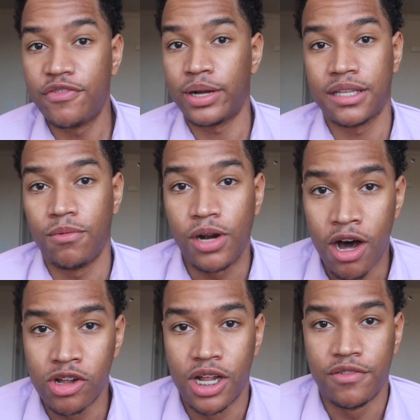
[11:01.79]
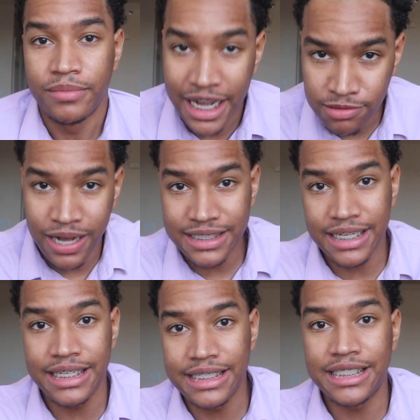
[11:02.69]
to be fucked up with all of them. That's why I
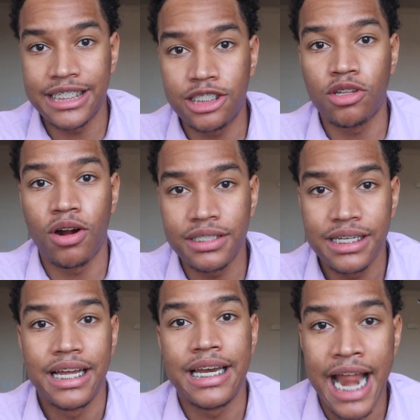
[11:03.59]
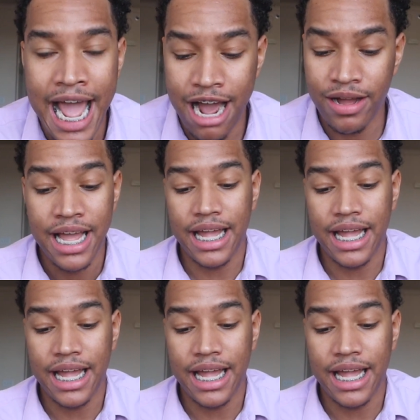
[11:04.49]
said this shit starts now.